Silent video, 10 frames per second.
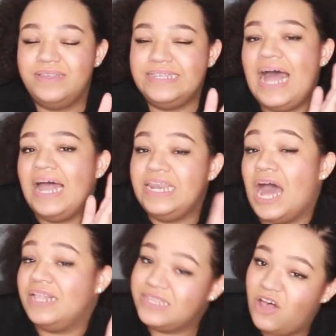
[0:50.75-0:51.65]
not
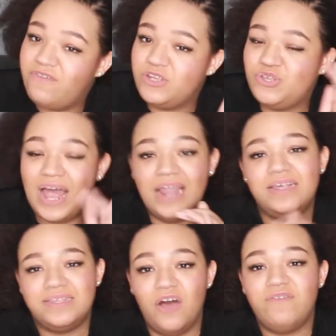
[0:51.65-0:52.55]
non-selfish, not in
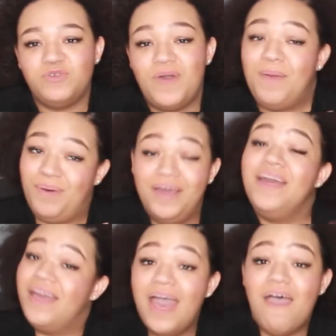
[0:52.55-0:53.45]
a selfish way, but
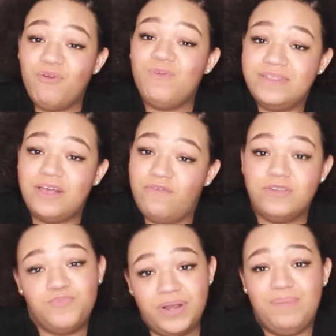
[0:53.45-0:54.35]
everyone's
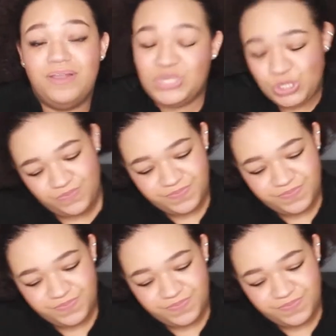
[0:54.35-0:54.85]
selfish pretty much.